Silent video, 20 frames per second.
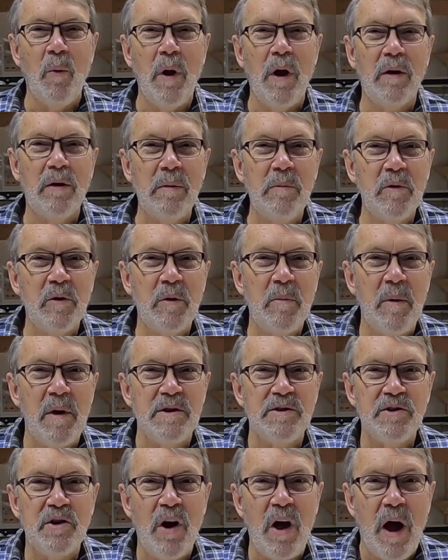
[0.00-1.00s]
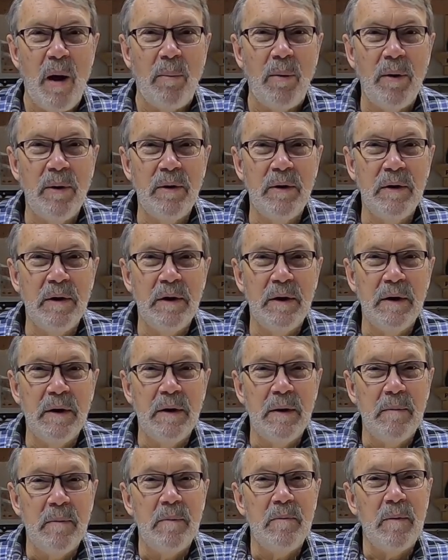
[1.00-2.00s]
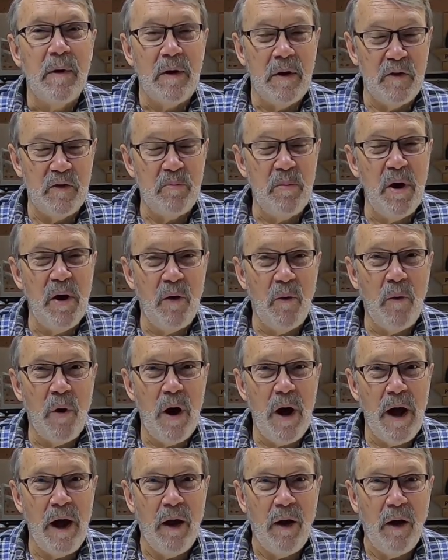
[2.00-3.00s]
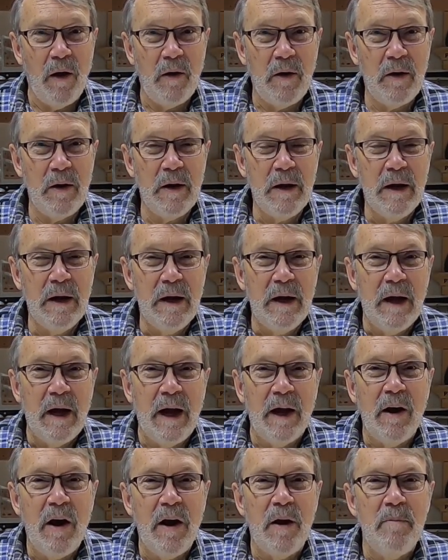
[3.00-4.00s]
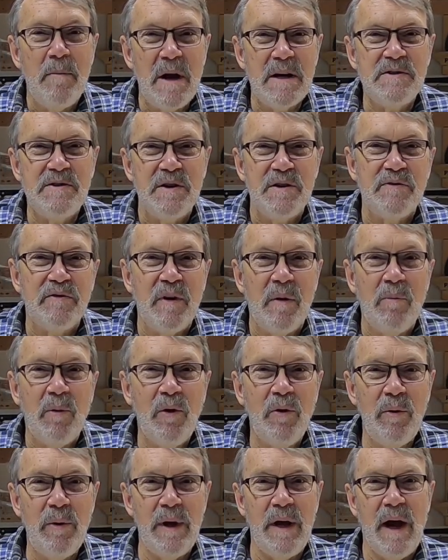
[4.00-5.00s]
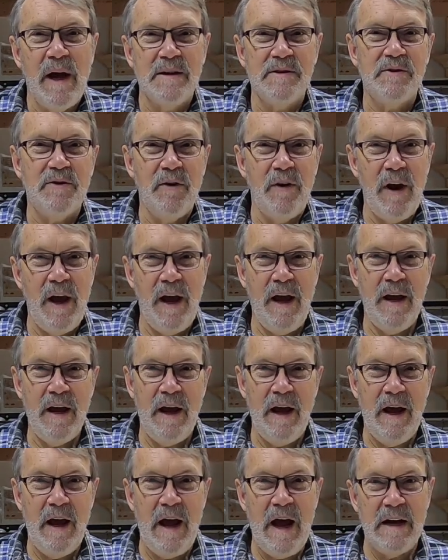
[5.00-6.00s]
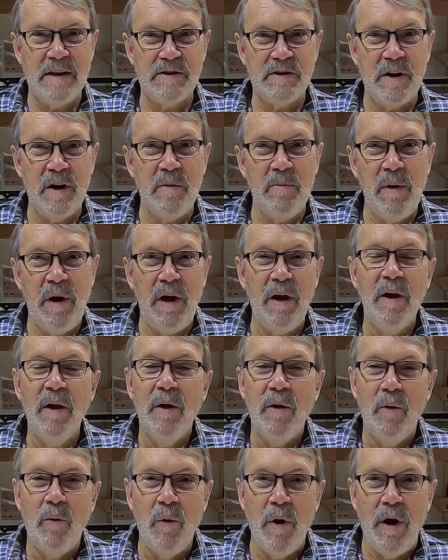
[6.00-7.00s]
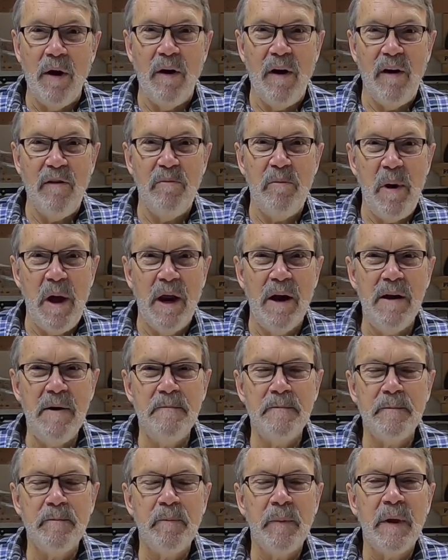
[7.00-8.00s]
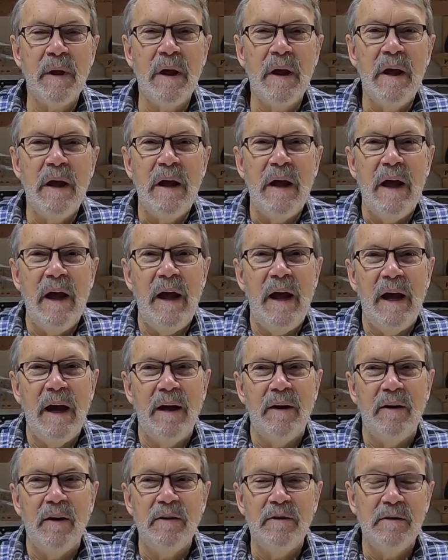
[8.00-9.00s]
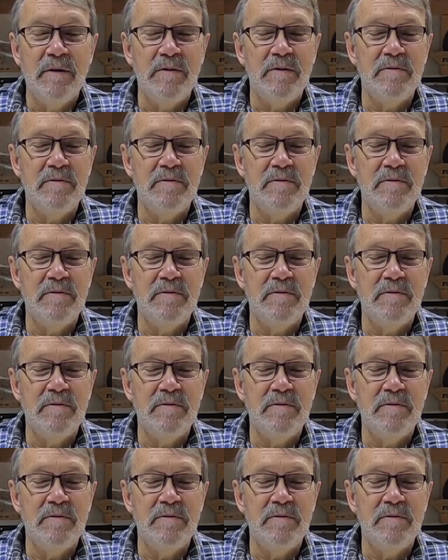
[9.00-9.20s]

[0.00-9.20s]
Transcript: welcome to my shop. It's been a while. I got a message from Louie yesterday asking me where I've been, and